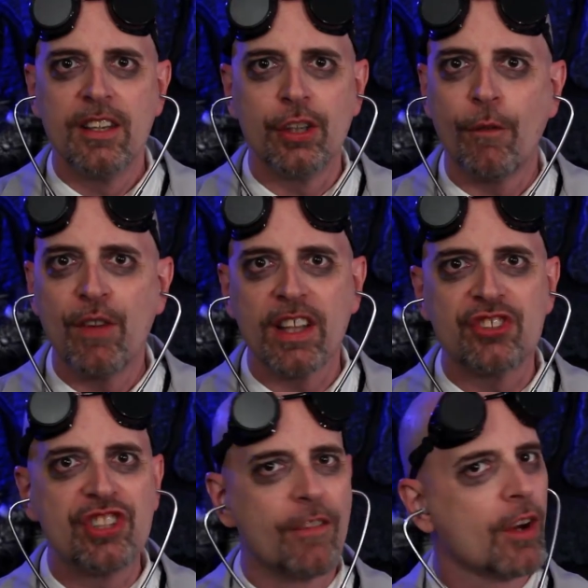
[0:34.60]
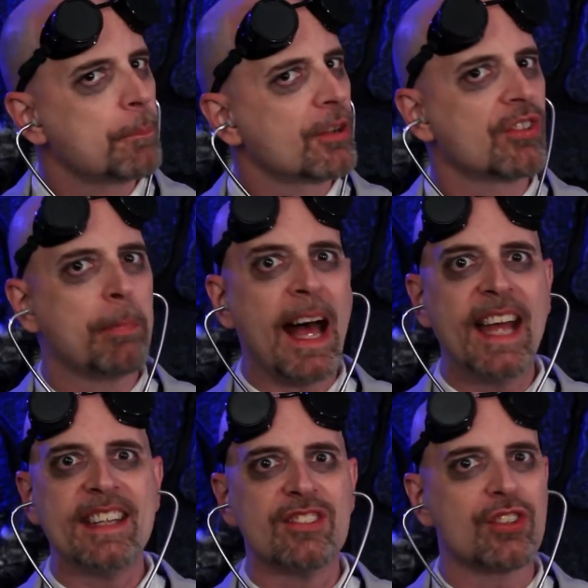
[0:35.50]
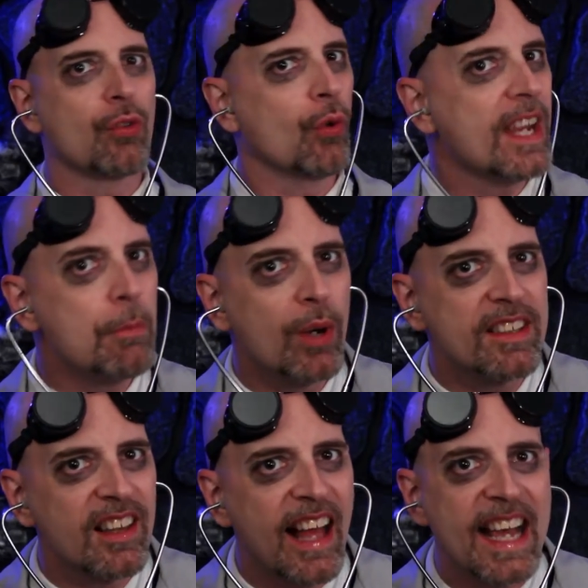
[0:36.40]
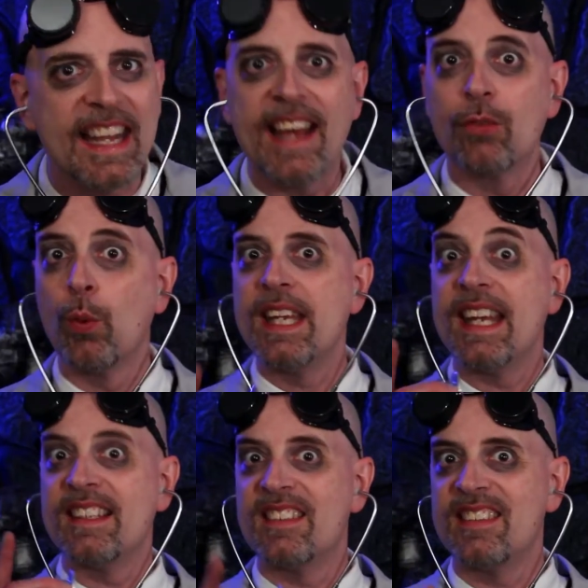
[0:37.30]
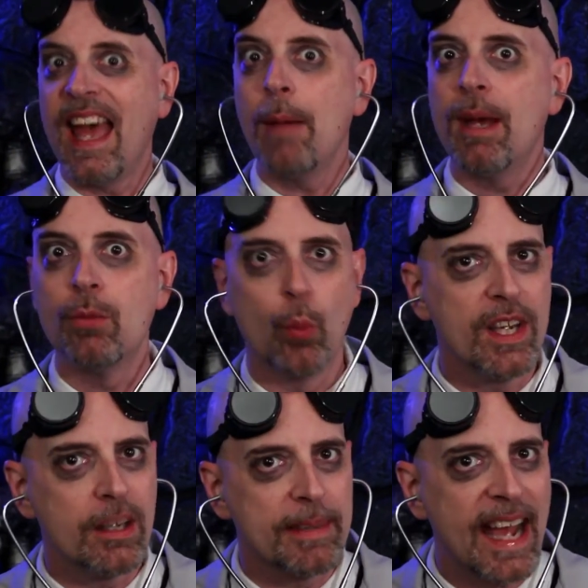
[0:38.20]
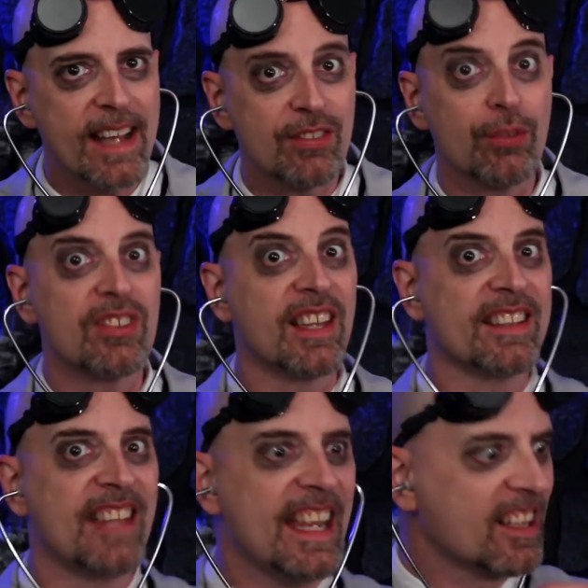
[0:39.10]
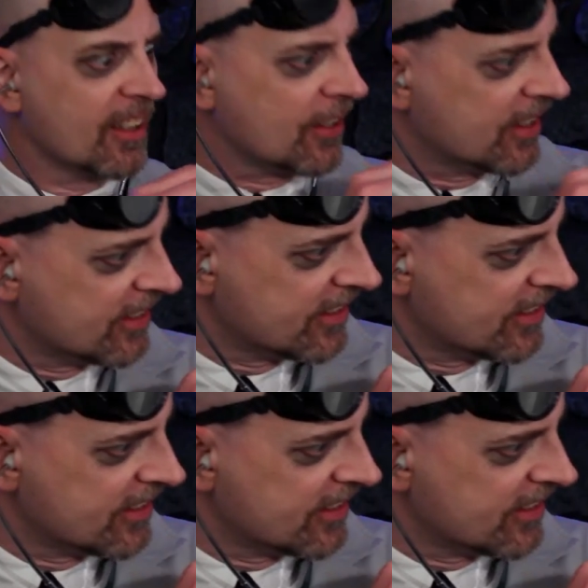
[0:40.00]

You'll feel a shiver up your spine and scream with delight as we examine William Castle's The Tingler.